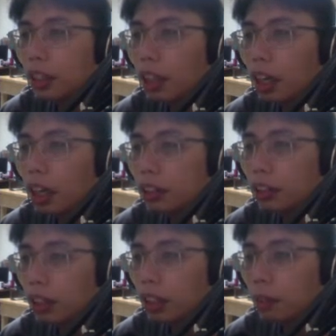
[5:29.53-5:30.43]

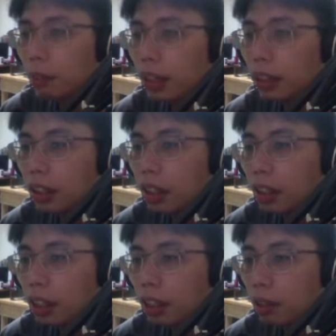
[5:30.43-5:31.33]
unreaded
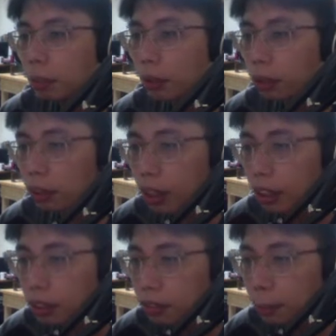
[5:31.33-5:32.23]
bundle progress
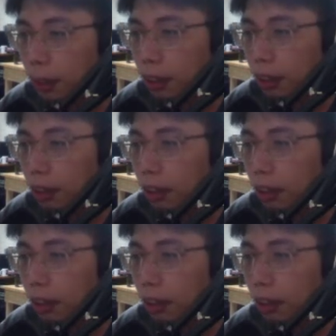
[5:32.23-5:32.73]
bar.